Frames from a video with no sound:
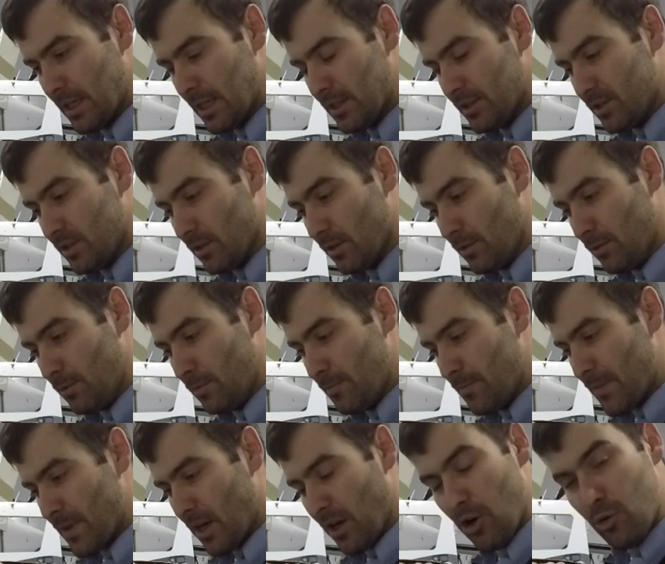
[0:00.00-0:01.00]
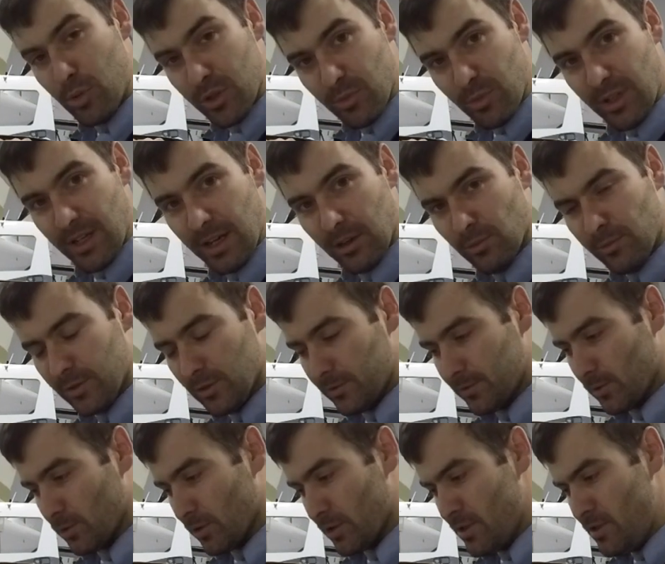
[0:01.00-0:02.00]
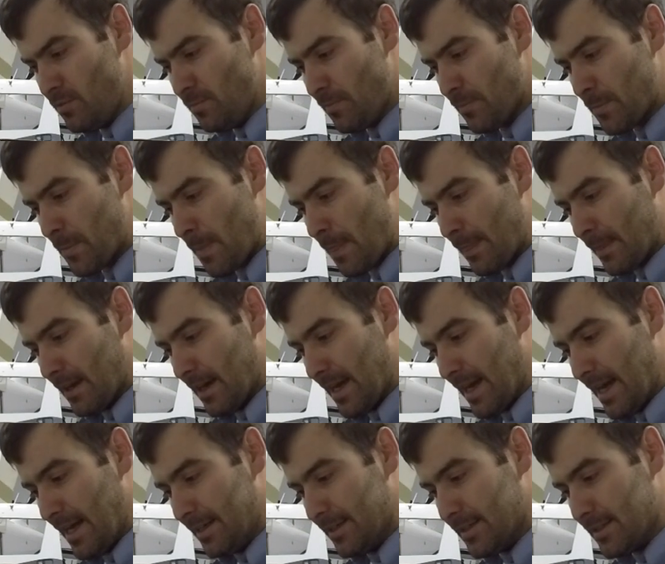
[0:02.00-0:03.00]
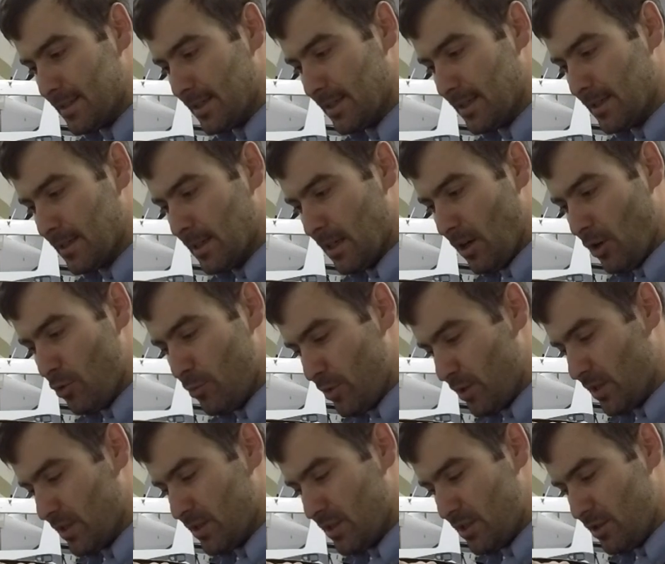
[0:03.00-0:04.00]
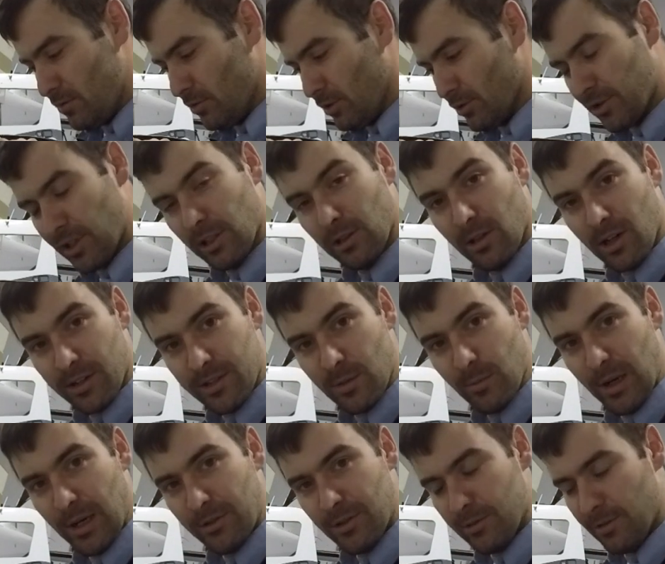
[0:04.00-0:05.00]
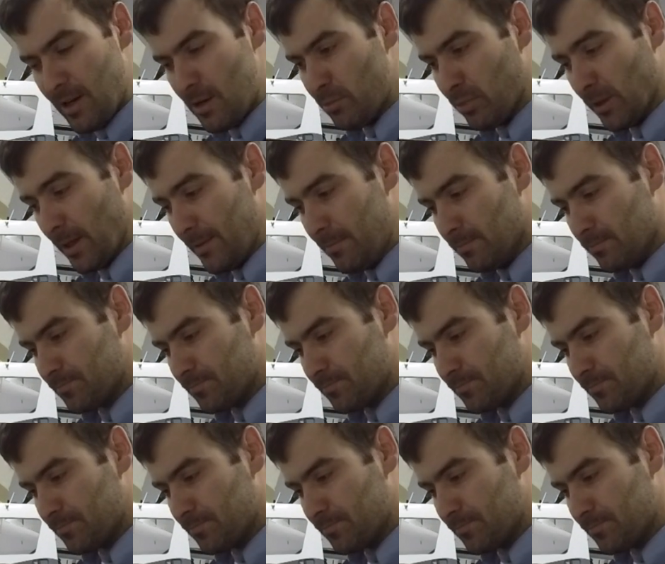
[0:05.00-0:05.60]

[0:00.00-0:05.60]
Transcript: So I hope it's been helpful for you, and hope you continue learning lots about your airplane.